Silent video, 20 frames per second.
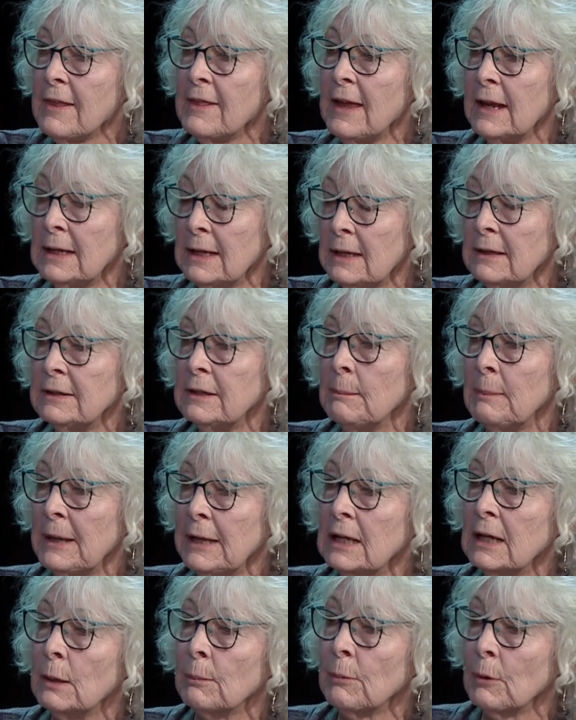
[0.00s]
they need to
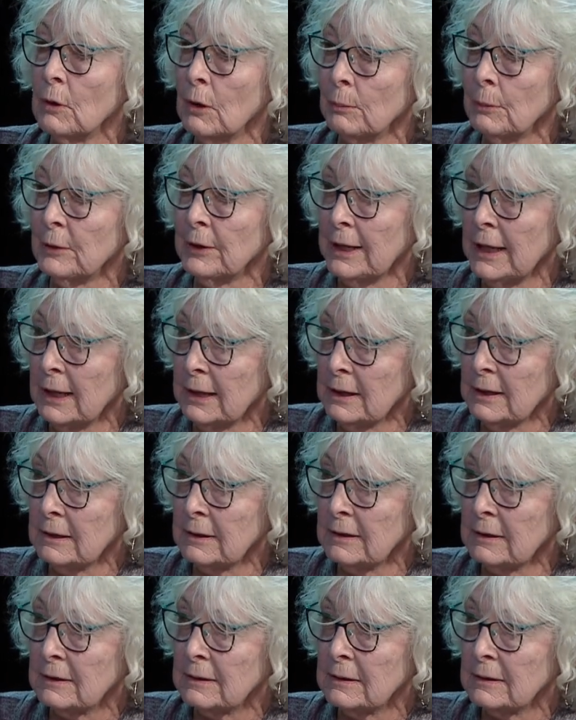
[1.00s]
be
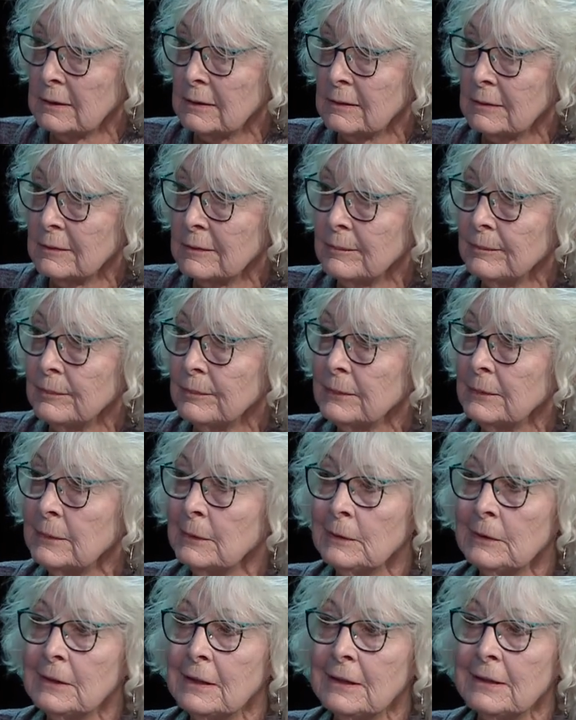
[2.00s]
appropriated.
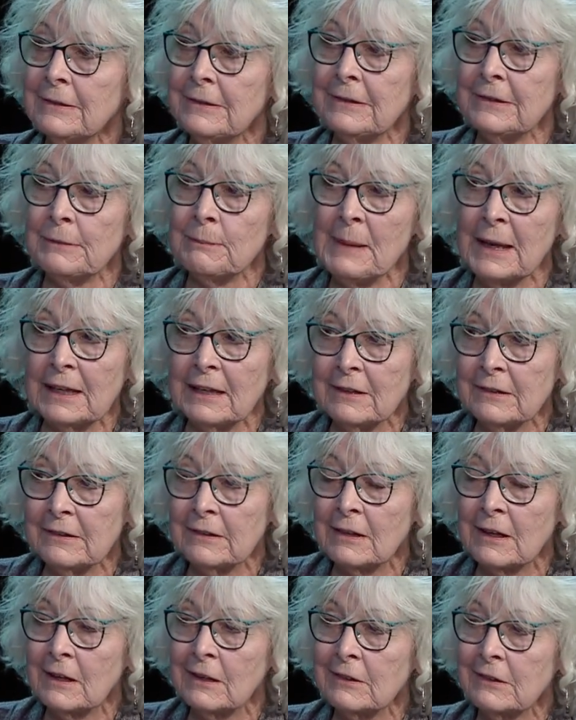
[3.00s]
Is this
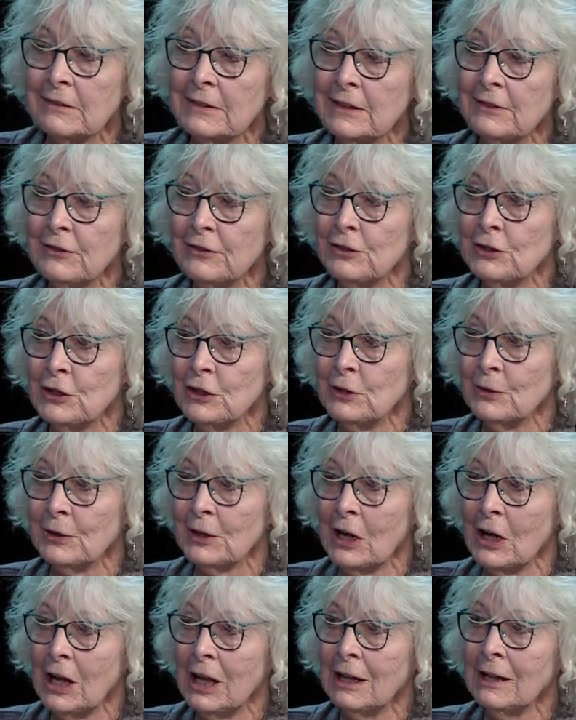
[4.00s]
making sense to you
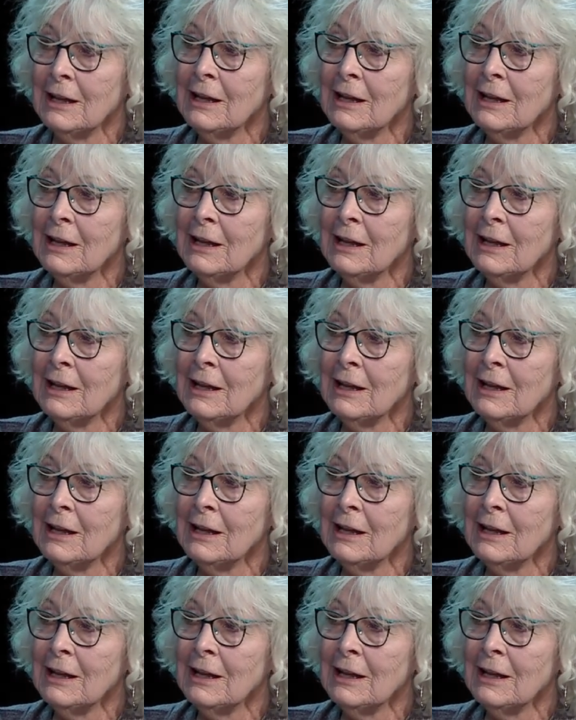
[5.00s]
at all?